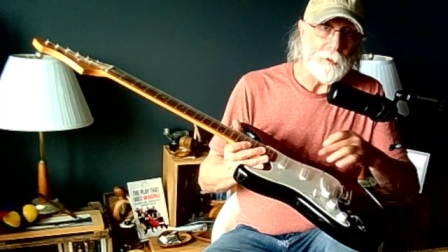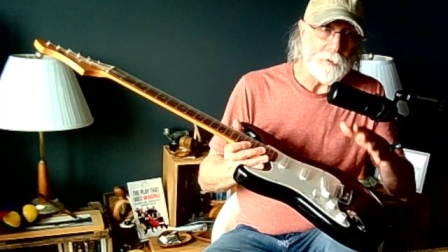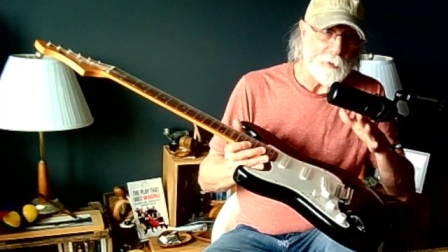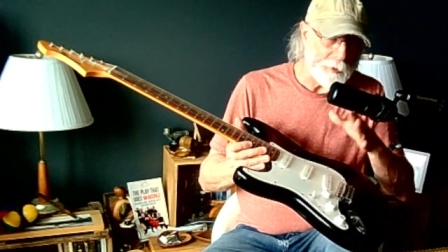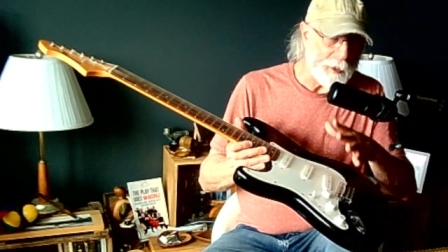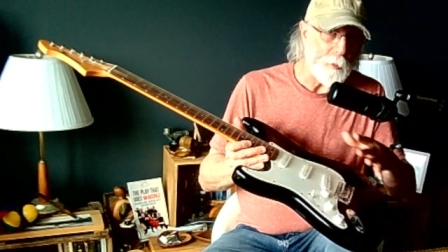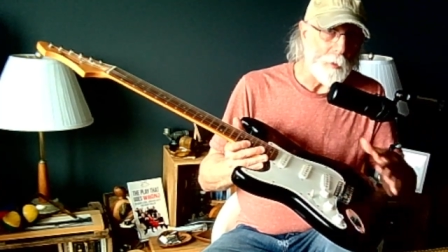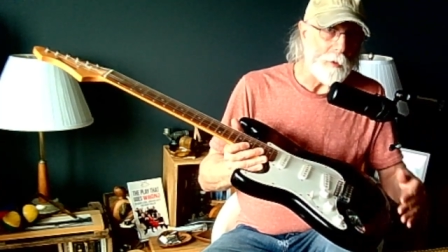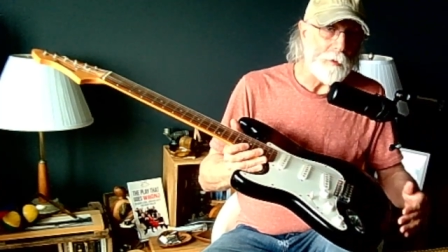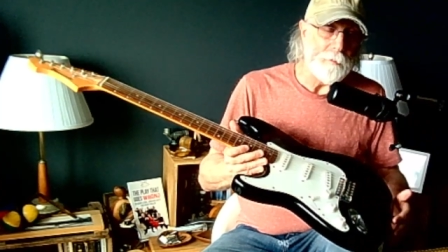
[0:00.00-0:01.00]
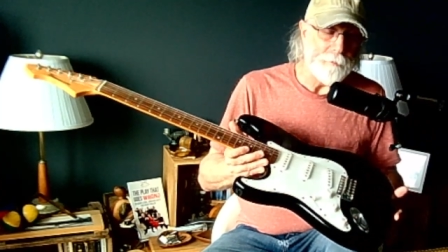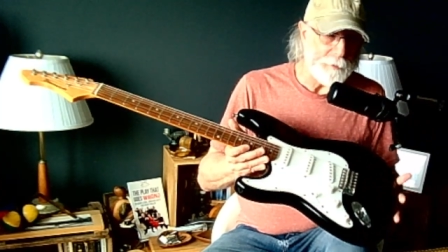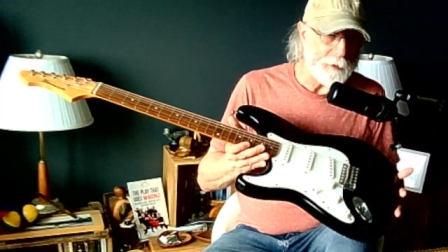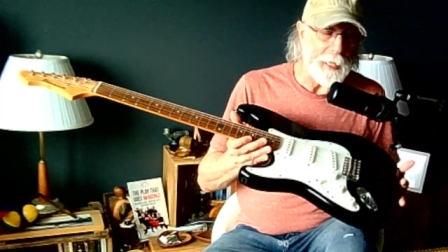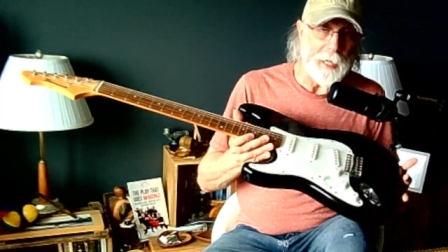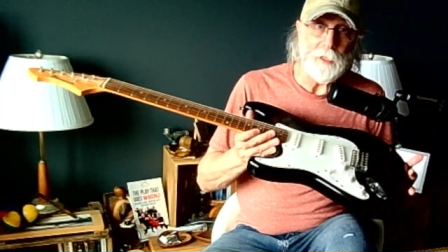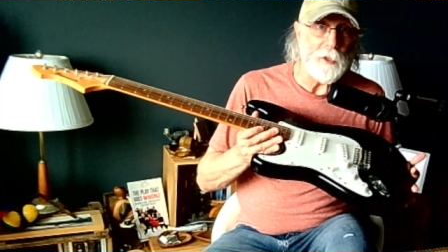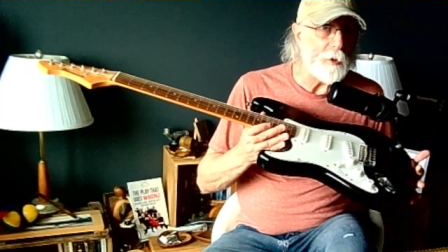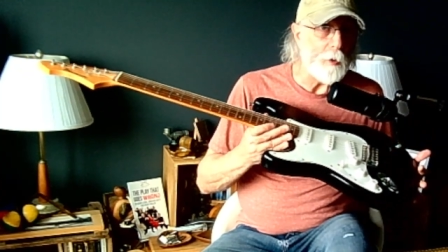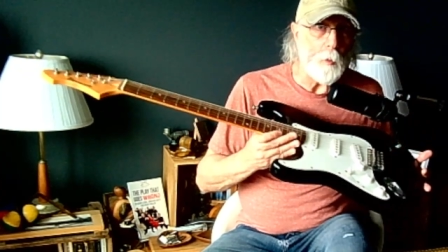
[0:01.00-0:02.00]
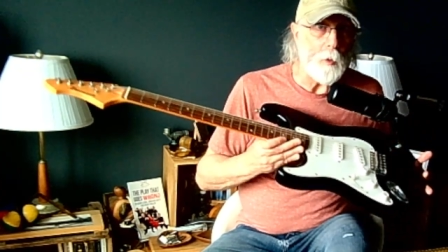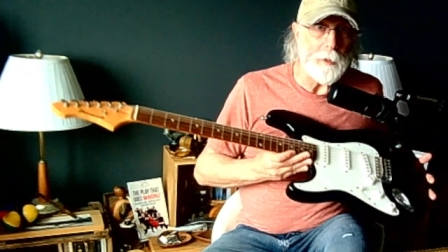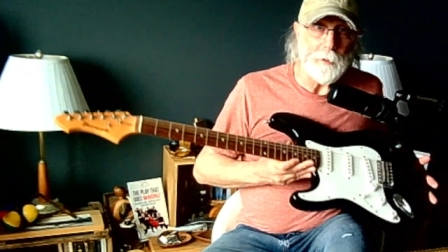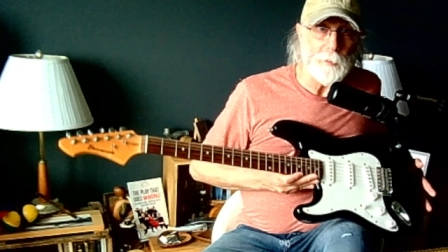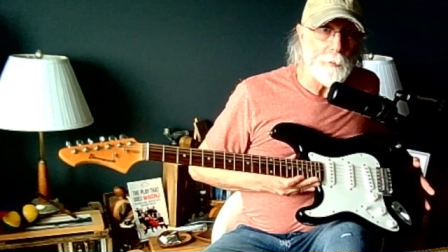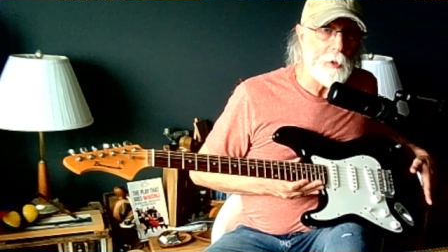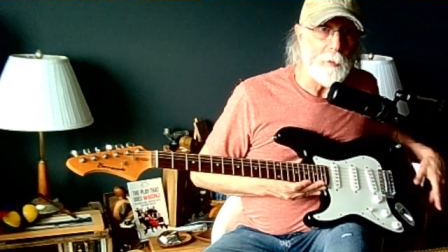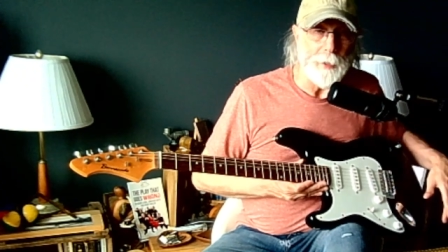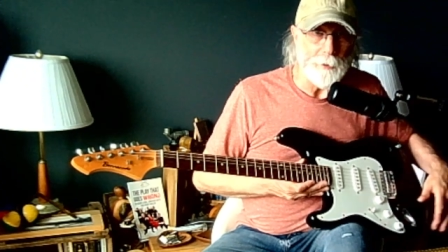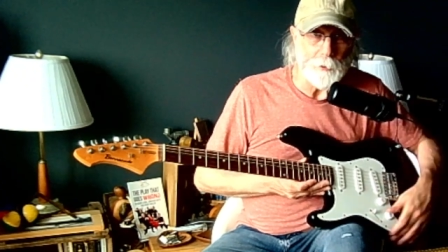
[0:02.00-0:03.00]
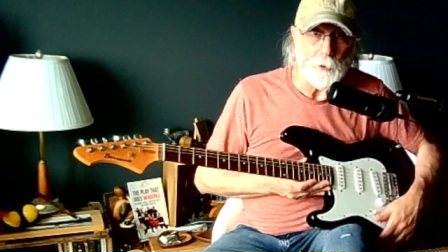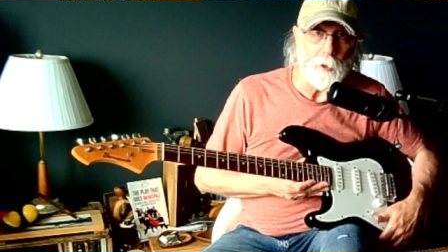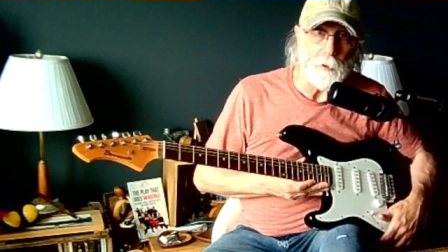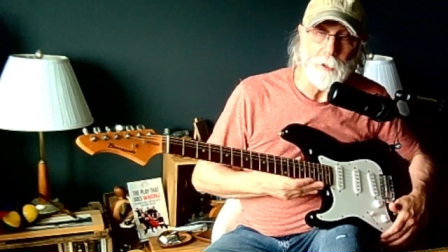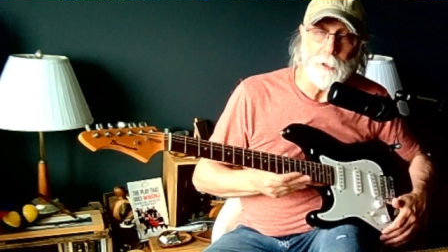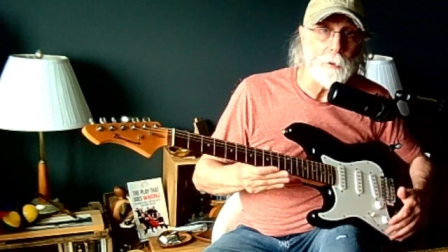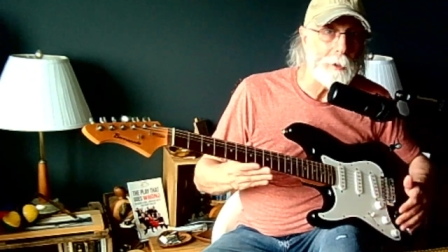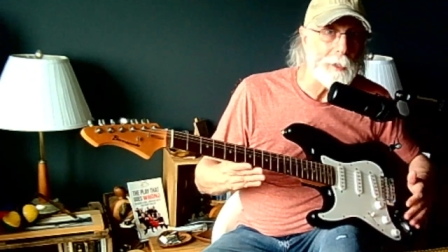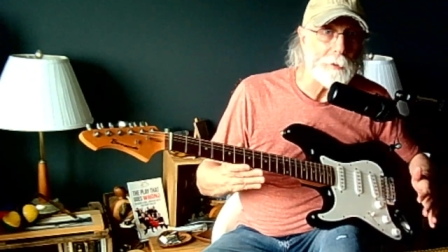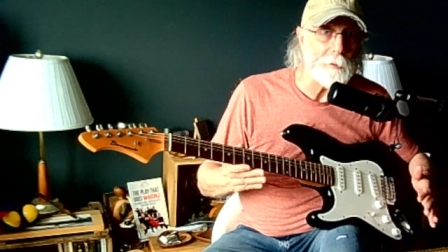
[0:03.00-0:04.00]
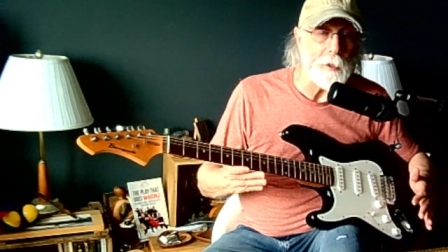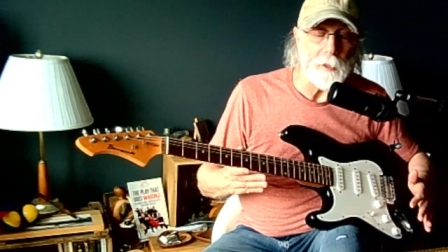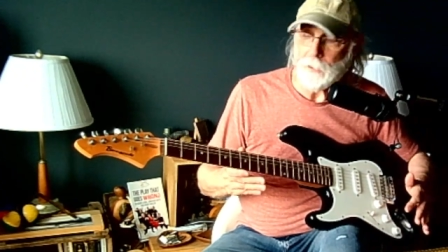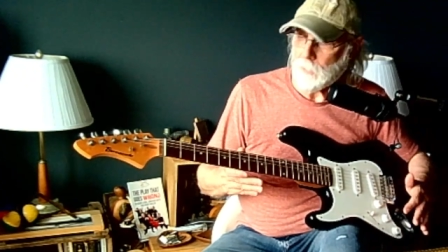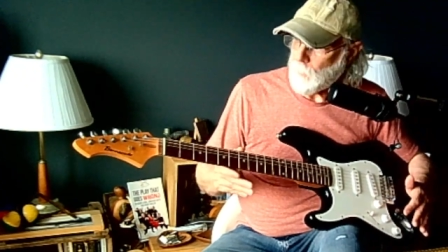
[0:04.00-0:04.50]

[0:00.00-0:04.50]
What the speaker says: so they will, you don't want small metal shards in your electronics.